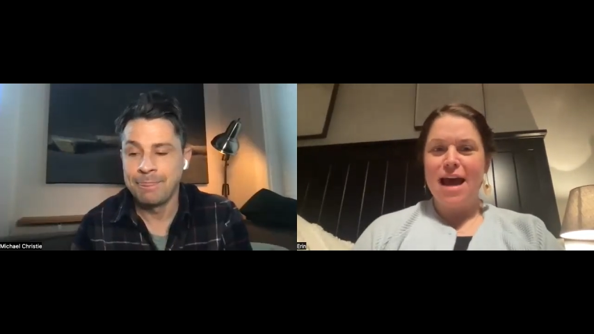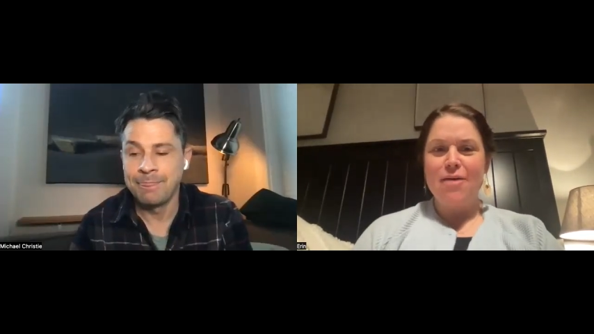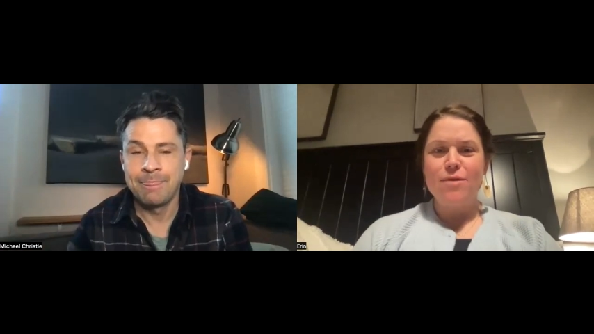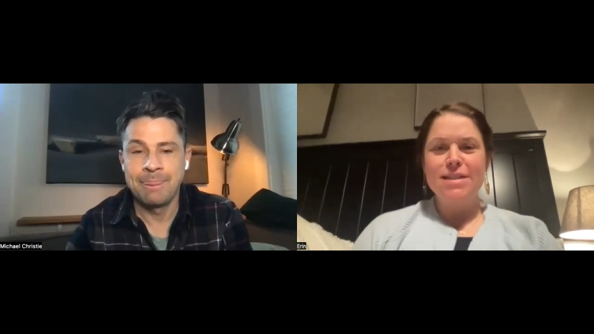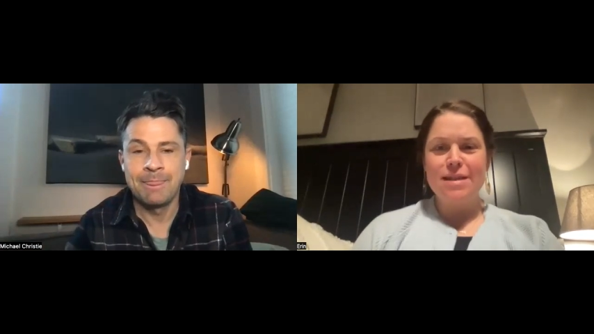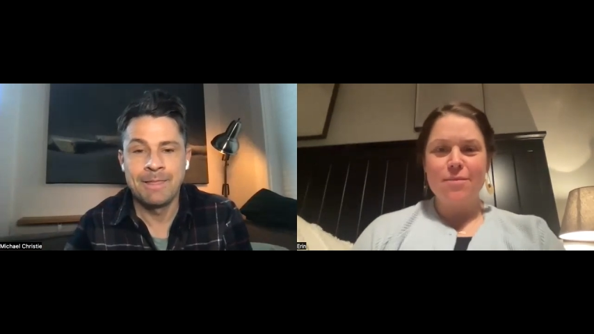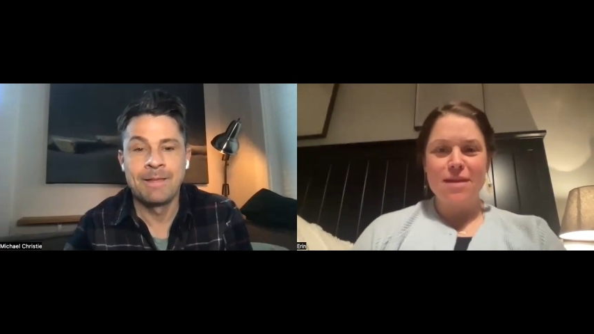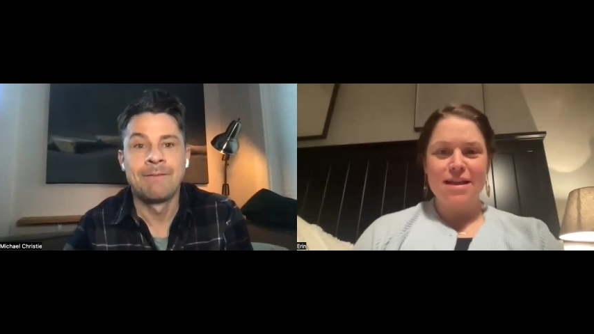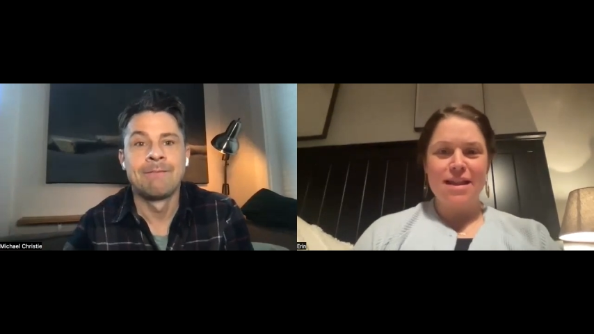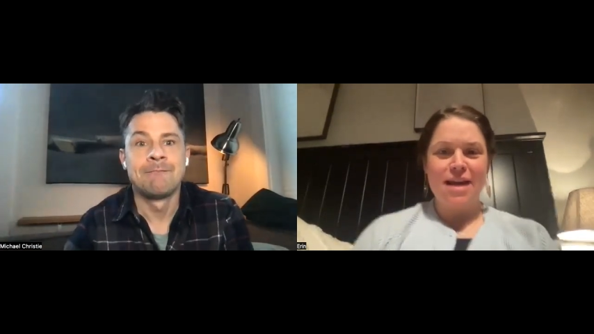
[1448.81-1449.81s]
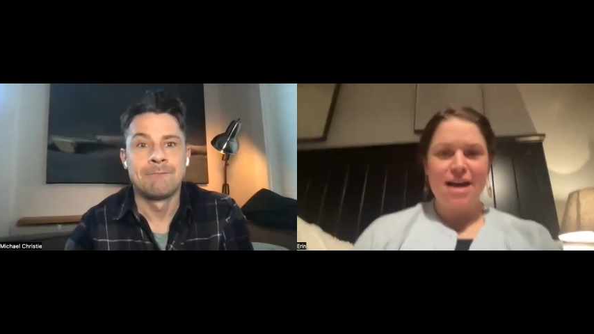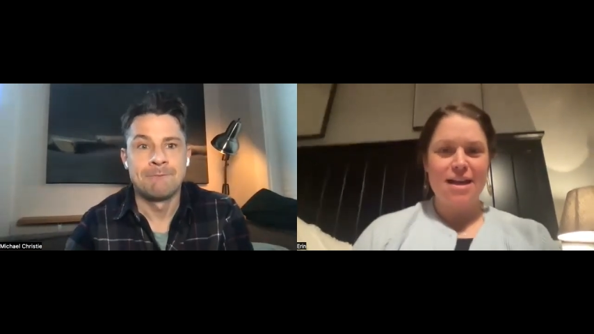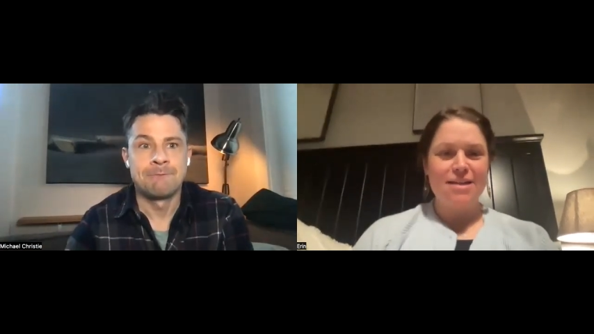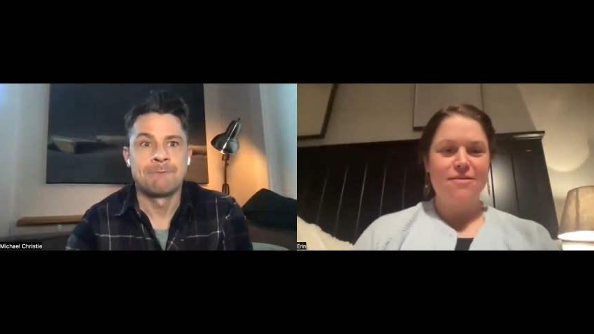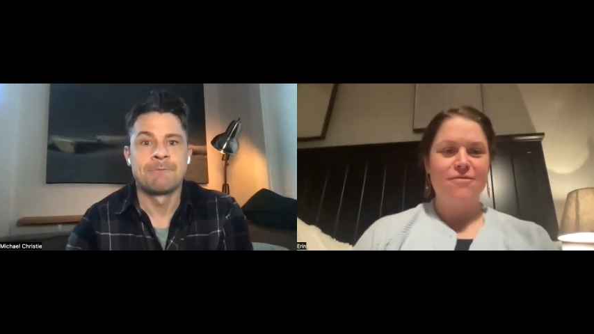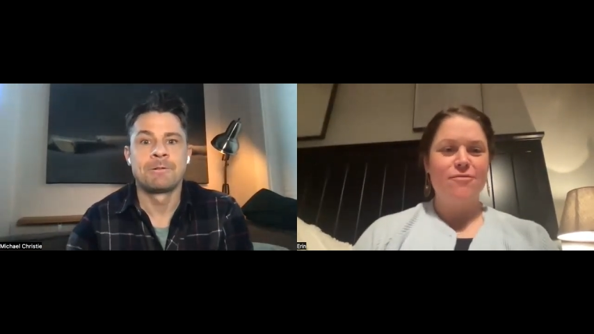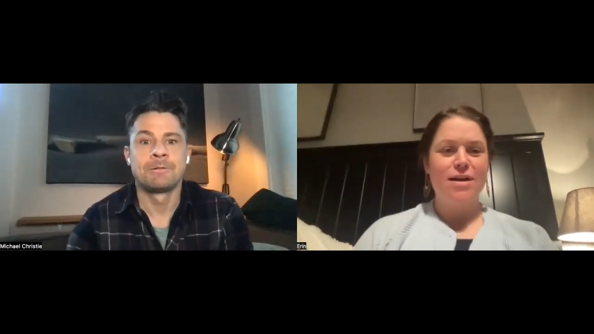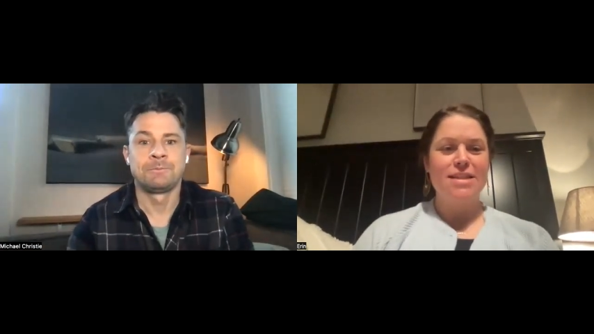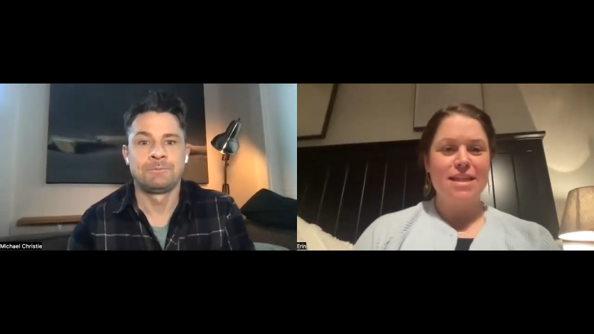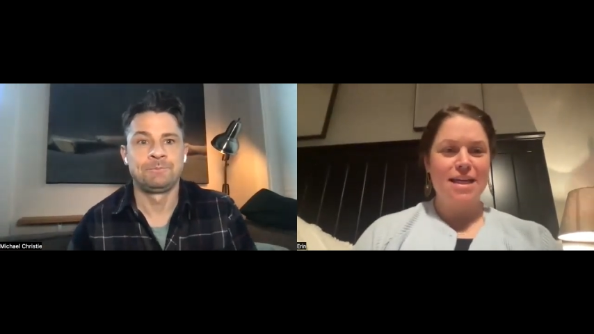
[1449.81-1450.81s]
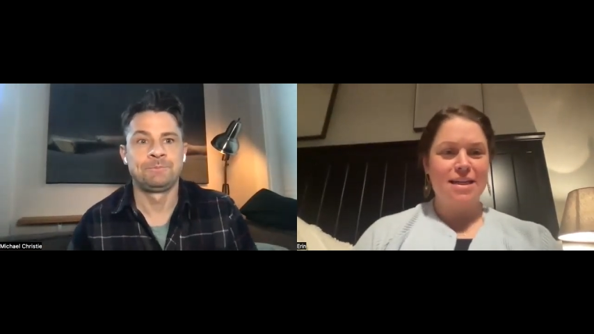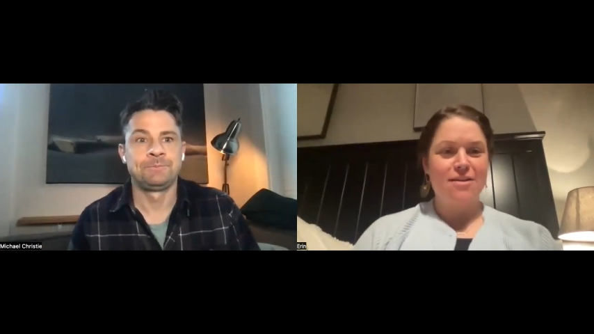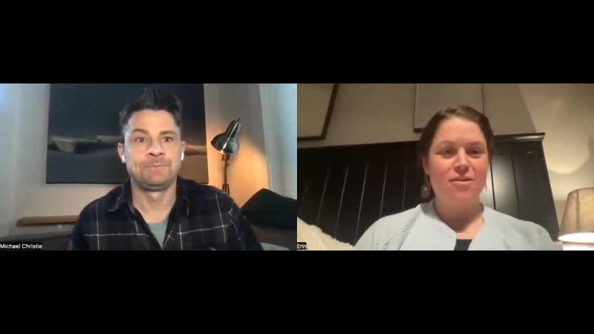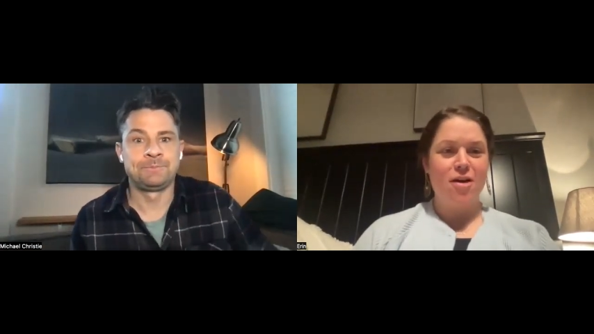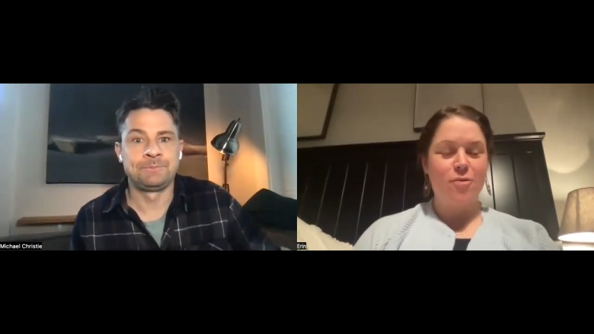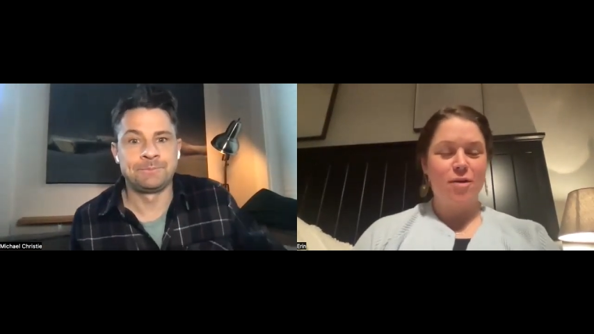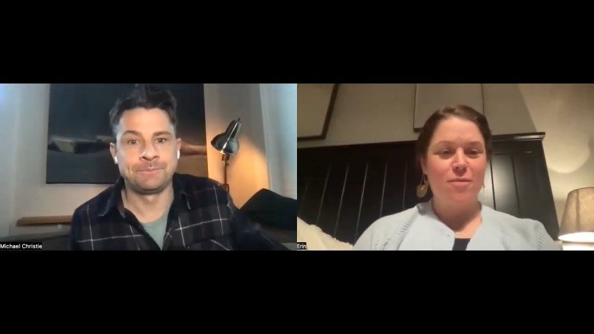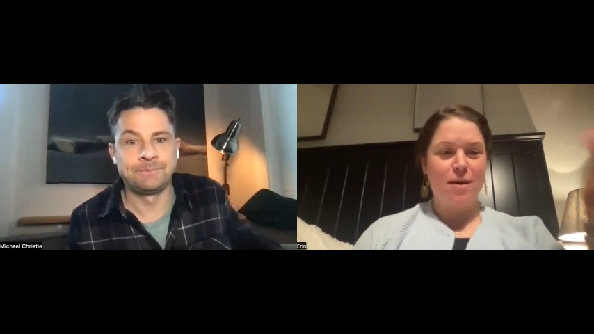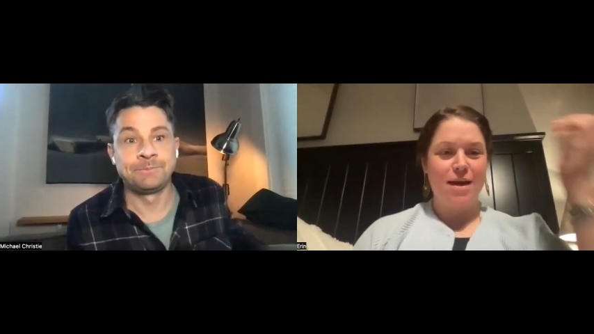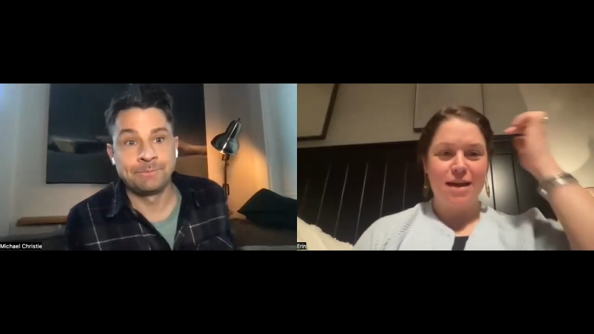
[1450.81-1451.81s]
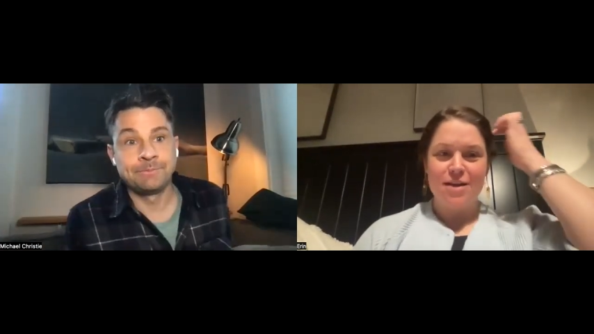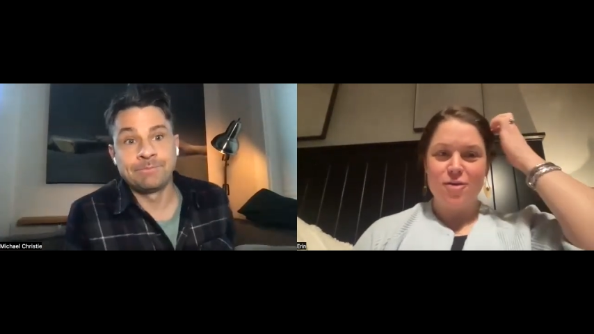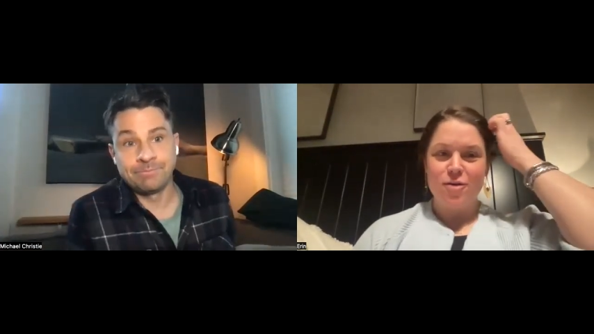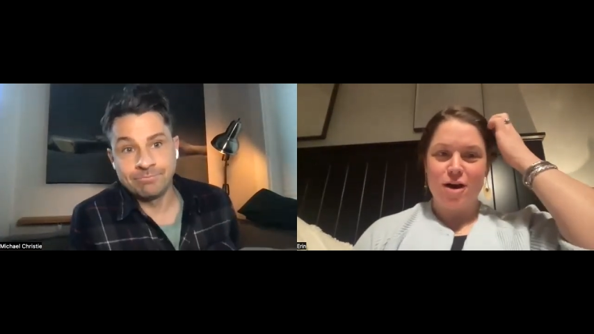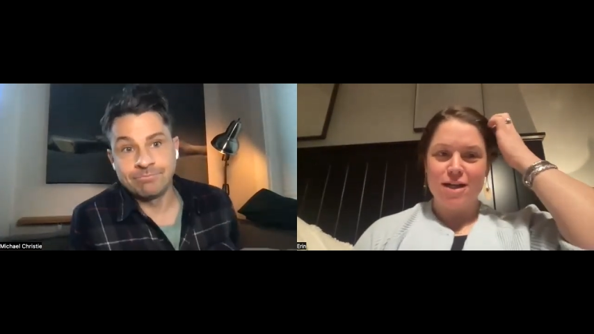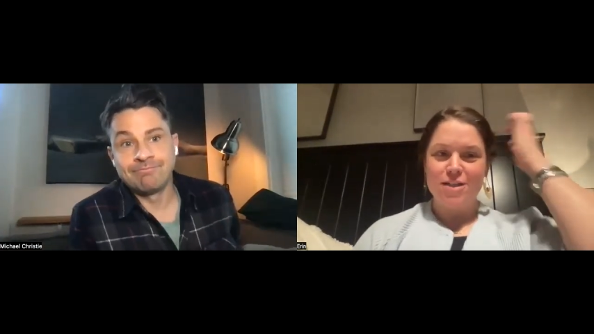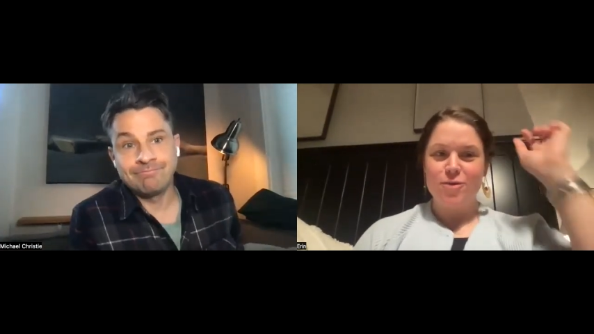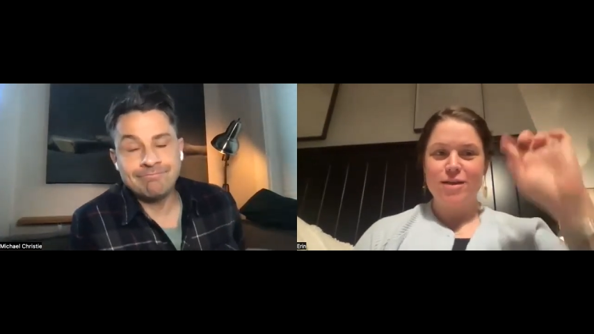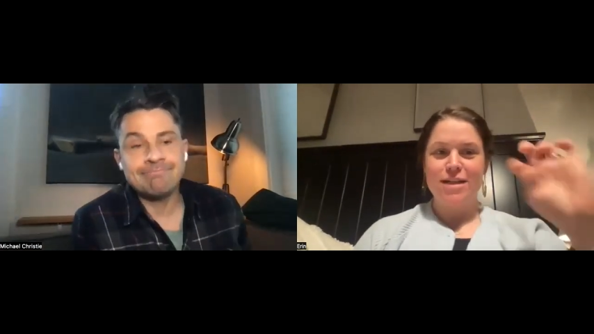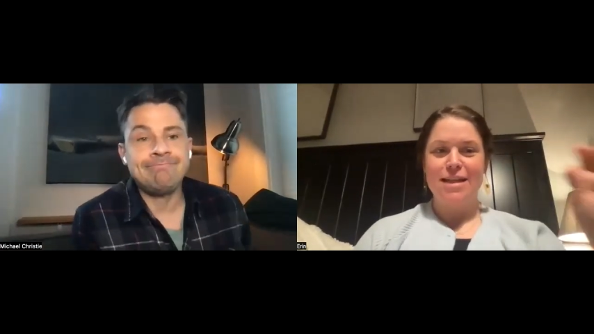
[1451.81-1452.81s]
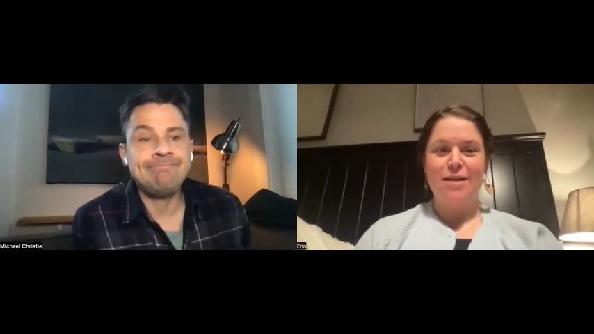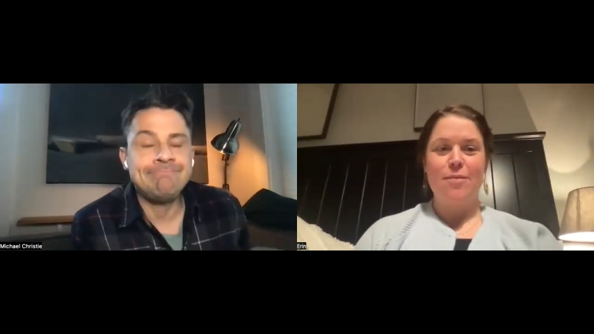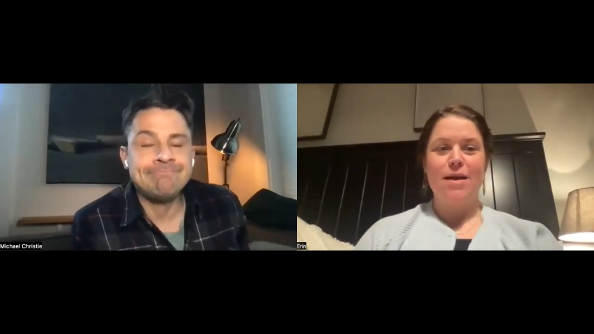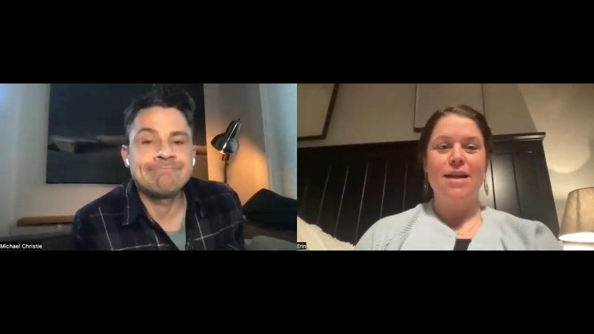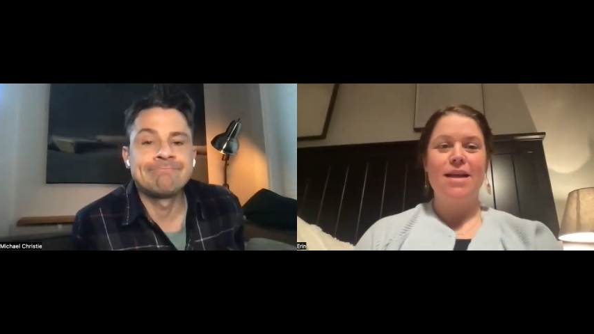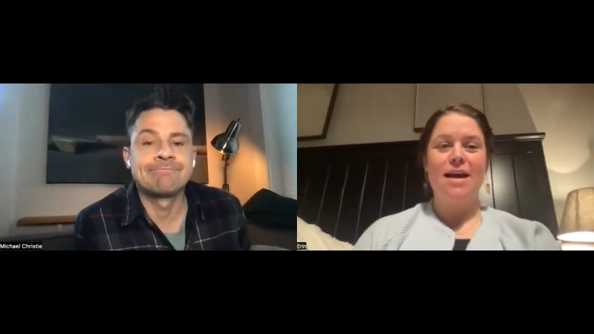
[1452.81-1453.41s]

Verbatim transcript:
Speaker 1: That was something that kind of resonated a lot with me, and you got into it a little bit.